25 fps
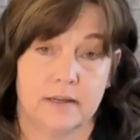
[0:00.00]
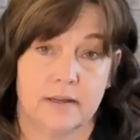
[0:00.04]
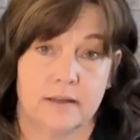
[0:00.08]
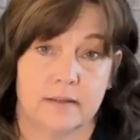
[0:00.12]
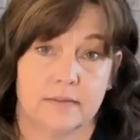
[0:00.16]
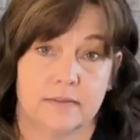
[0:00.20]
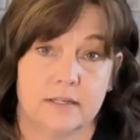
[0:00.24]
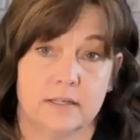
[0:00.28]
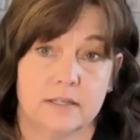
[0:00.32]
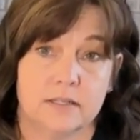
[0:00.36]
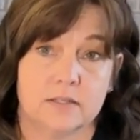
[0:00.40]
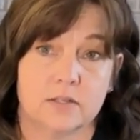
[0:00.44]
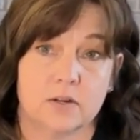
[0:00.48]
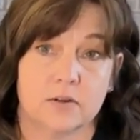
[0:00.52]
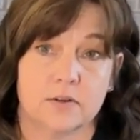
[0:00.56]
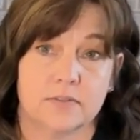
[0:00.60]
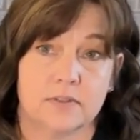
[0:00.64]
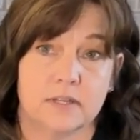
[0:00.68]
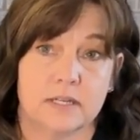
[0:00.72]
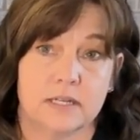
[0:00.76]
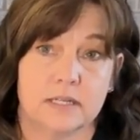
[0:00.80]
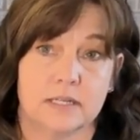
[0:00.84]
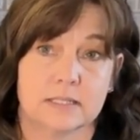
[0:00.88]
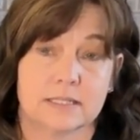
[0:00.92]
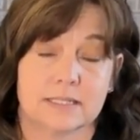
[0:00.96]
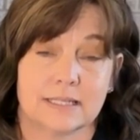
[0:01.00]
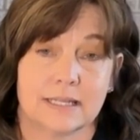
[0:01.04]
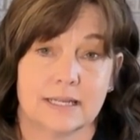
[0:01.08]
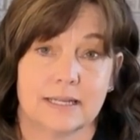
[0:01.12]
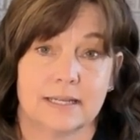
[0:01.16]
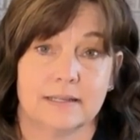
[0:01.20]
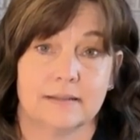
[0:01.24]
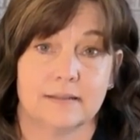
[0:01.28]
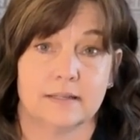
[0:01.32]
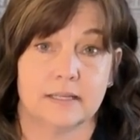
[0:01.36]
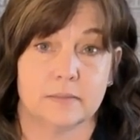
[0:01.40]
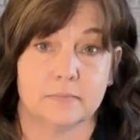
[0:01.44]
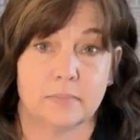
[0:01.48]
These are things
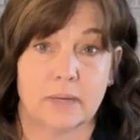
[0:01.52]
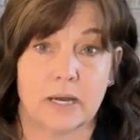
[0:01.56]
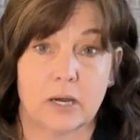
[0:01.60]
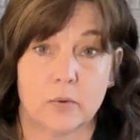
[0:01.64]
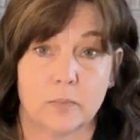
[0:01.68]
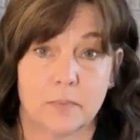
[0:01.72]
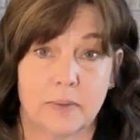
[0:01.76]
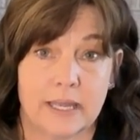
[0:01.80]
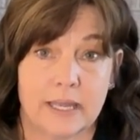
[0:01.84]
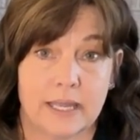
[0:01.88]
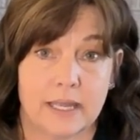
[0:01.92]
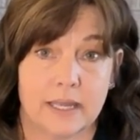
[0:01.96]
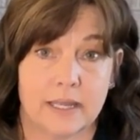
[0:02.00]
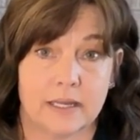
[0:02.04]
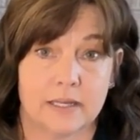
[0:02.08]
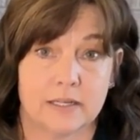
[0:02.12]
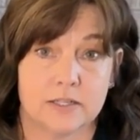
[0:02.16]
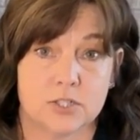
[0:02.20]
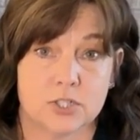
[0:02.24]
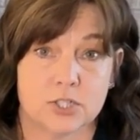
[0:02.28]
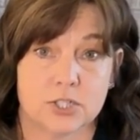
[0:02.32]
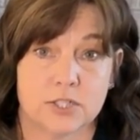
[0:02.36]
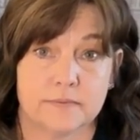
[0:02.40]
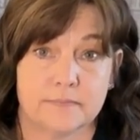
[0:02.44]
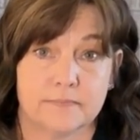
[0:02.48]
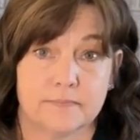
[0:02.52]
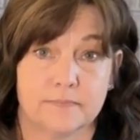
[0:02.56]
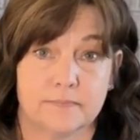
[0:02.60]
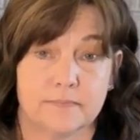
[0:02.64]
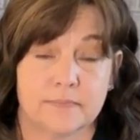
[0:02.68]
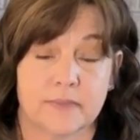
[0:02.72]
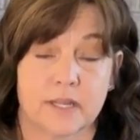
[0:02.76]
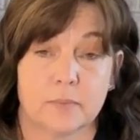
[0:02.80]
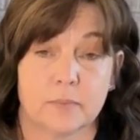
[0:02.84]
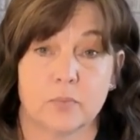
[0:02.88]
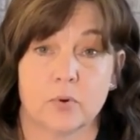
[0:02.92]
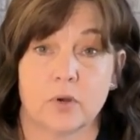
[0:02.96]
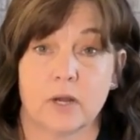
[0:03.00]
like the about page,
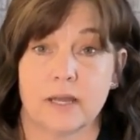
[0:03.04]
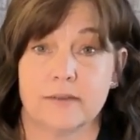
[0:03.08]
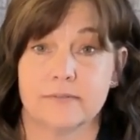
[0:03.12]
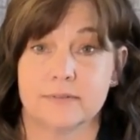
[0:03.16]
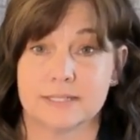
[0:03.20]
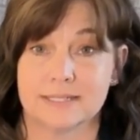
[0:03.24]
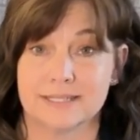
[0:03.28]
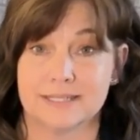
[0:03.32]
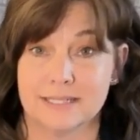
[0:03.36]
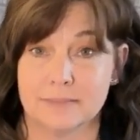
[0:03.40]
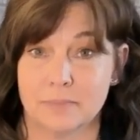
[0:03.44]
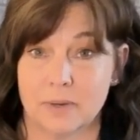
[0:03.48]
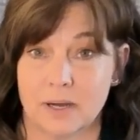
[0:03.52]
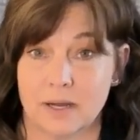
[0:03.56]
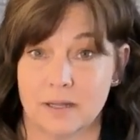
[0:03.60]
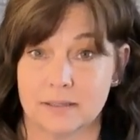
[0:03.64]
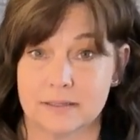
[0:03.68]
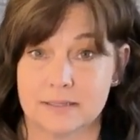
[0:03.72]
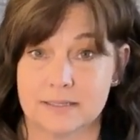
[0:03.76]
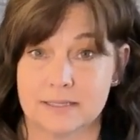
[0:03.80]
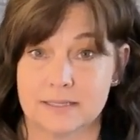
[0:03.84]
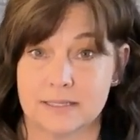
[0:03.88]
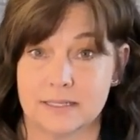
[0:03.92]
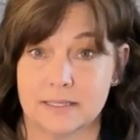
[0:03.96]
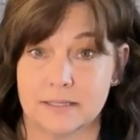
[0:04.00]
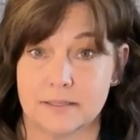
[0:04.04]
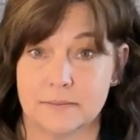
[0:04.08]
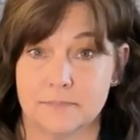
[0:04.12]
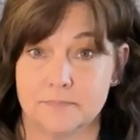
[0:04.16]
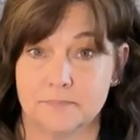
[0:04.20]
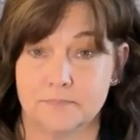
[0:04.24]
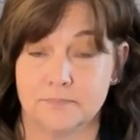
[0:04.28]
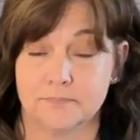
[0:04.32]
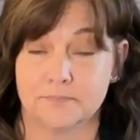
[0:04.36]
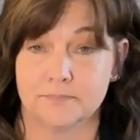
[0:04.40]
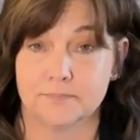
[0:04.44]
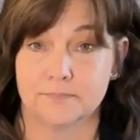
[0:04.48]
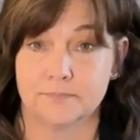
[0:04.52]
a privacy policy,
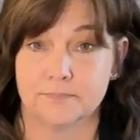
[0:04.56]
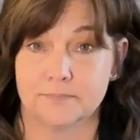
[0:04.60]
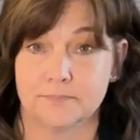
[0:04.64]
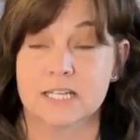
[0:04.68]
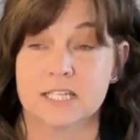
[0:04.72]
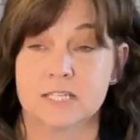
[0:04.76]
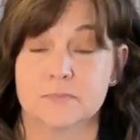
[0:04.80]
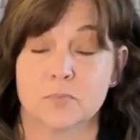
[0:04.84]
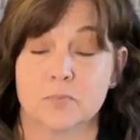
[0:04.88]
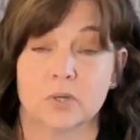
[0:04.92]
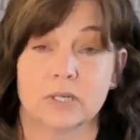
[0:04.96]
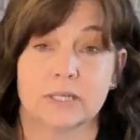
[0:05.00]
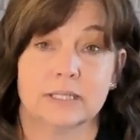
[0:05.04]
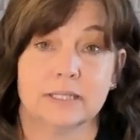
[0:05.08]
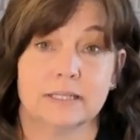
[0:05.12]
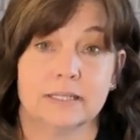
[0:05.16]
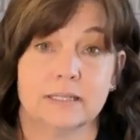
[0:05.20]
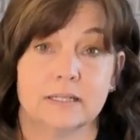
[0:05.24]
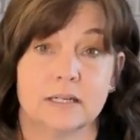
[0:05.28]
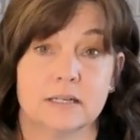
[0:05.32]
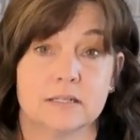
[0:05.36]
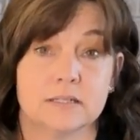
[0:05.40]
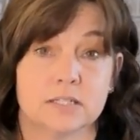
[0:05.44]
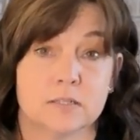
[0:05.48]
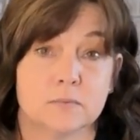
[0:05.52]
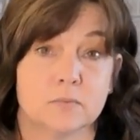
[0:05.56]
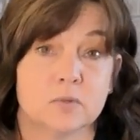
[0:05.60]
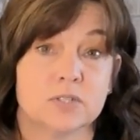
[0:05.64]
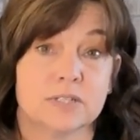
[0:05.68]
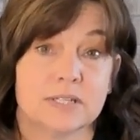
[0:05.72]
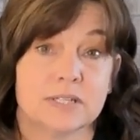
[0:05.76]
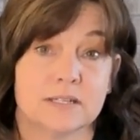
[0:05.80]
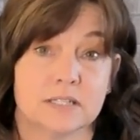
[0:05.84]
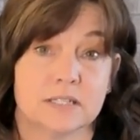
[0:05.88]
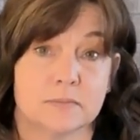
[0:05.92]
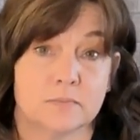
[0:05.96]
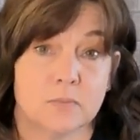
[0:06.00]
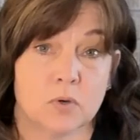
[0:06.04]
sprinkling customer
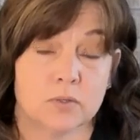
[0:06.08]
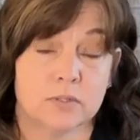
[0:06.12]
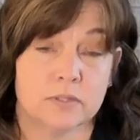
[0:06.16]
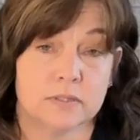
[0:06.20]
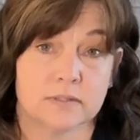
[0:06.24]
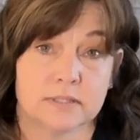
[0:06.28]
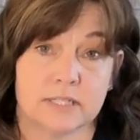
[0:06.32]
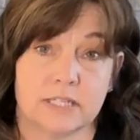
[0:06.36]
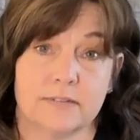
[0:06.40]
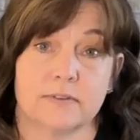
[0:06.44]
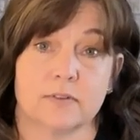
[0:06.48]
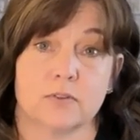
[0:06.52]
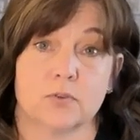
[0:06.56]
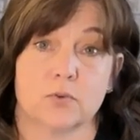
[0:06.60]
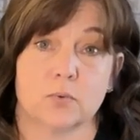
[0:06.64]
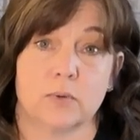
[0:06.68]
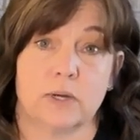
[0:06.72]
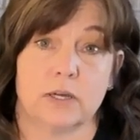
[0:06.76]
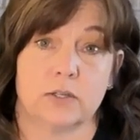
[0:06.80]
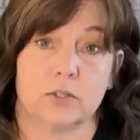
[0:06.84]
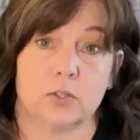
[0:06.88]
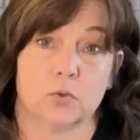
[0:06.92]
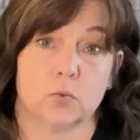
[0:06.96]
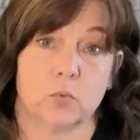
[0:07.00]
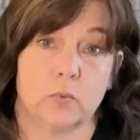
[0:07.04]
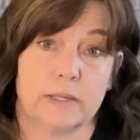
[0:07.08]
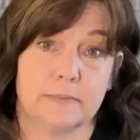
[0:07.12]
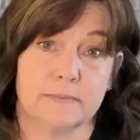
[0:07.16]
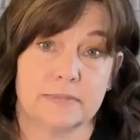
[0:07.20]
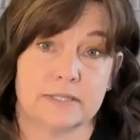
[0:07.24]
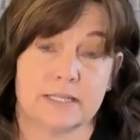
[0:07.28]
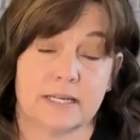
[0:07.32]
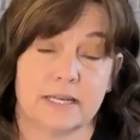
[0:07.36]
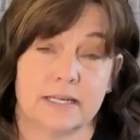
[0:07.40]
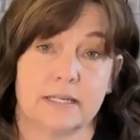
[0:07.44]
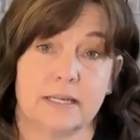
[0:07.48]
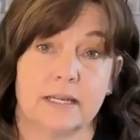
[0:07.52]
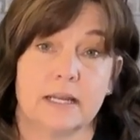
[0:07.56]
testimonials even throughout your
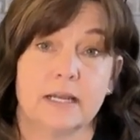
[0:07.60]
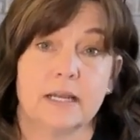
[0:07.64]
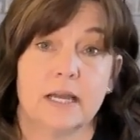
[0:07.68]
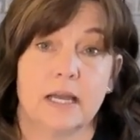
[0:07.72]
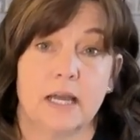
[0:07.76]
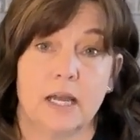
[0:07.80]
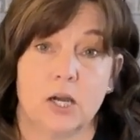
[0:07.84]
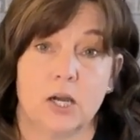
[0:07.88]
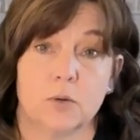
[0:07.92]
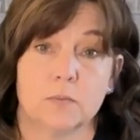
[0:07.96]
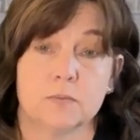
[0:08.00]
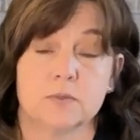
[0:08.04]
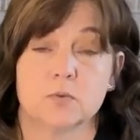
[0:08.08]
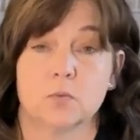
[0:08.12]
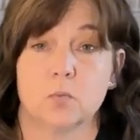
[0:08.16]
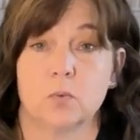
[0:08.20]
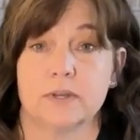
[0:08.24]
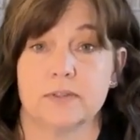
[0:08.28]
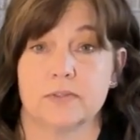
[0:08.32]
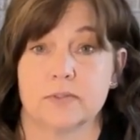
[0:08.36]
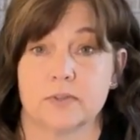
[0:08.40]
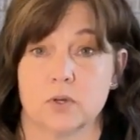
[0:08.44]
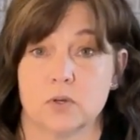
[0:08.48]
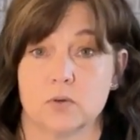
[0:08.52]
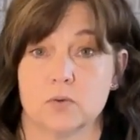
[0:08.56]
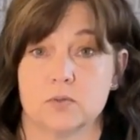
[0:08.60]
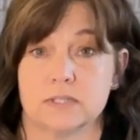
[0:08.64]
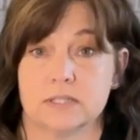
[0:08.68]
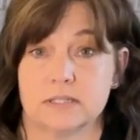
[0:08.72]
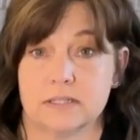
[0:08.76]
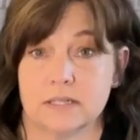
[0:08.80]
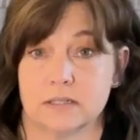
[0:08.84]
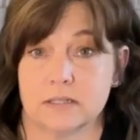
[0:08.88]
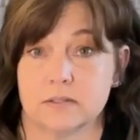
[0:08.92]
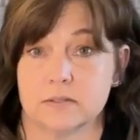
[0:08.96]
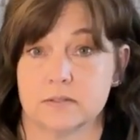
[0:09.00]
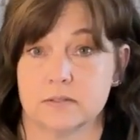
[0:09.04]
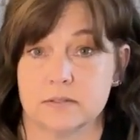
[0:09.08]
website helps with those
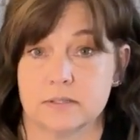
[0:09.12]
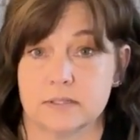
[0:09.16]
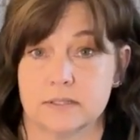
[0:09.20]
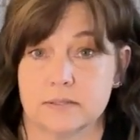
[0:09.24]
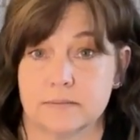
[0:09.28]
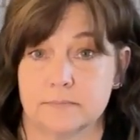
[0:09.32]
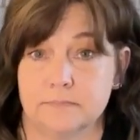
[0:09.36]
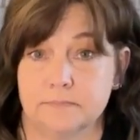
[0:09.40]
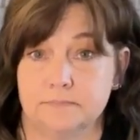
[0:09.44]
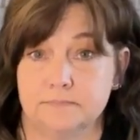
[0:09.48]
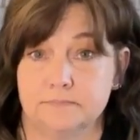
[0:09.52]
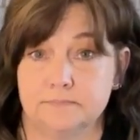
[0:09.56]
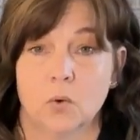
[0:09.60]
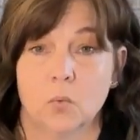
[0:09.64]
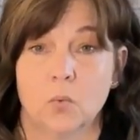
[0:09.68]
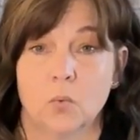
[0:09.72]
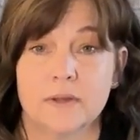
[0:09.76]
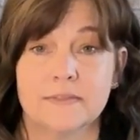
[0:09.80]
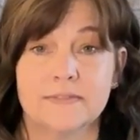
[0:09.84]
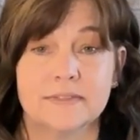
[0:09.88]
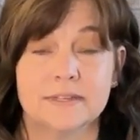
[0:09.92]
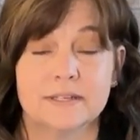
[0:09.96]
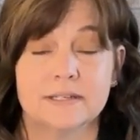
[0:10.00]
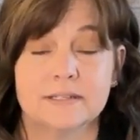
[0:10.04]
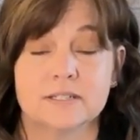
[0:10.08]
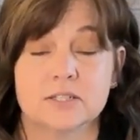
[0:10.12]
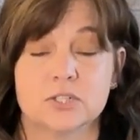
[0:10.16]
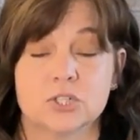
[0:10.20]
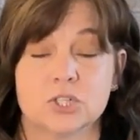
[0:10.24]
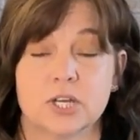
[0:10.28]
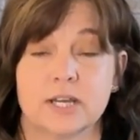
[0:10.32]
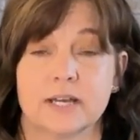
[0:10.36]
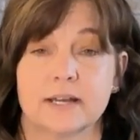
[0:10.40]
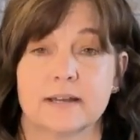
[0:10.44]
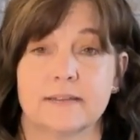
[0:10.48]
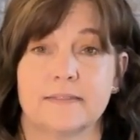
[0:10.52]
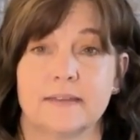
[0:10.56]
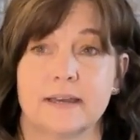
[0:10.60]
signals. One thing to
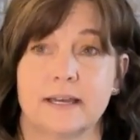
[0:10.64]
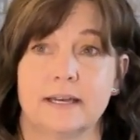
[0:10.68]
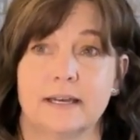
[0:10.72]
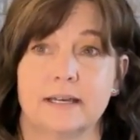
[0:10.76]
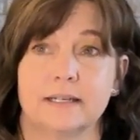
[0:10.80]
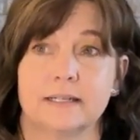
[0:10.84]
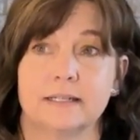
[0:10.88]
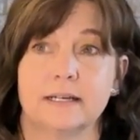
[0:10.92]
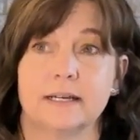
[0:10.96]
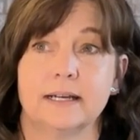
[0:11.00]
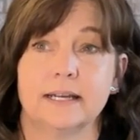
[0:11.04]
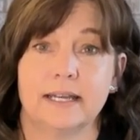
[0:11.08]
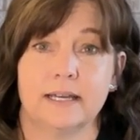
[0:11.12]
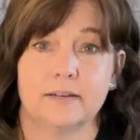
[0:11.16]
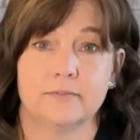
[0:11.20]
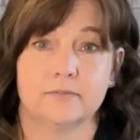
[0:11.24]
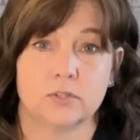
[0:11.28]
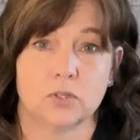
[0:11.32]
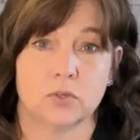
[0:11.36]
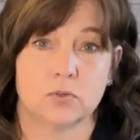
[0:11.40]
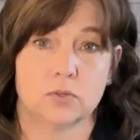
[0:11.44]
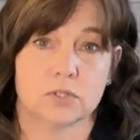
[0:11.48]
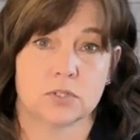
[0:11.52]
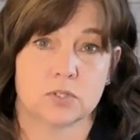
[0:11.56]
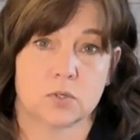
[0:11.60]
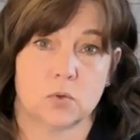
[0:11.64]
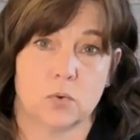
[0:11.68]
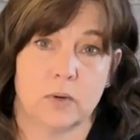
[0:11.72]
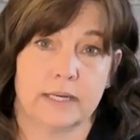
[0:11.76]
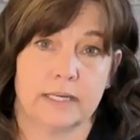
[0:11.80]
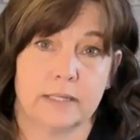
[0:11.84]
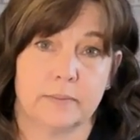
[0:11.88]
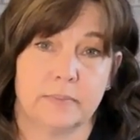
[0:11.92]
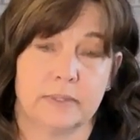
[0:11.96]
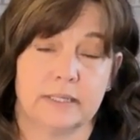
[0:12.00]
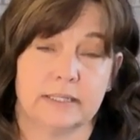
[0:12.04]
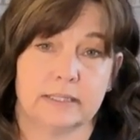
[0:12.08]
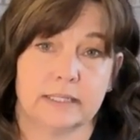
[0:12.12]
check that I have noticed quite
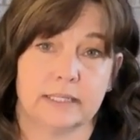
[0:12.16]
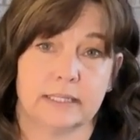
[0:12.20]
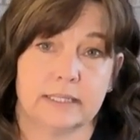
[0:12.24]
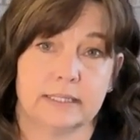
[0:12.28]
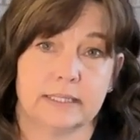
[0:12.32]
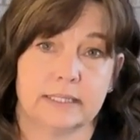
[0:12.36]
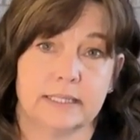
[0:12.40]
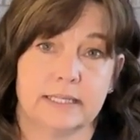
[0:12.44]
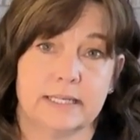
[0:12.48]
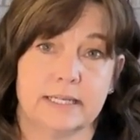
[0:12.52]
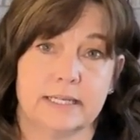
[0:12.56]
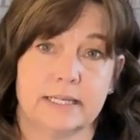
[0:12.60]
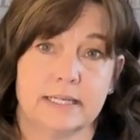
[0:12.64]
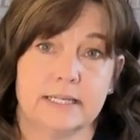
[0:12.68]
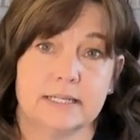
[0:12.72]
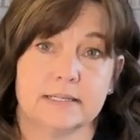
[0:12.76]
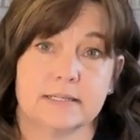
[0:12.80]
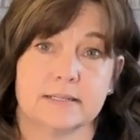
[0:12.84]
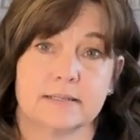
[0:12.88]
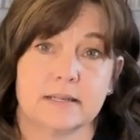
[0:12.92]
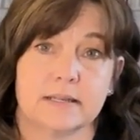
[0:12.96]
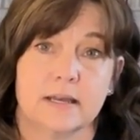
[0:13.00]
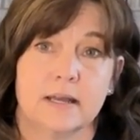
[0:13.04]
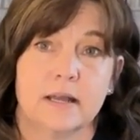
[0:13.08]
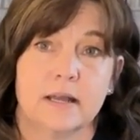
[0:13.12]
a bit lately is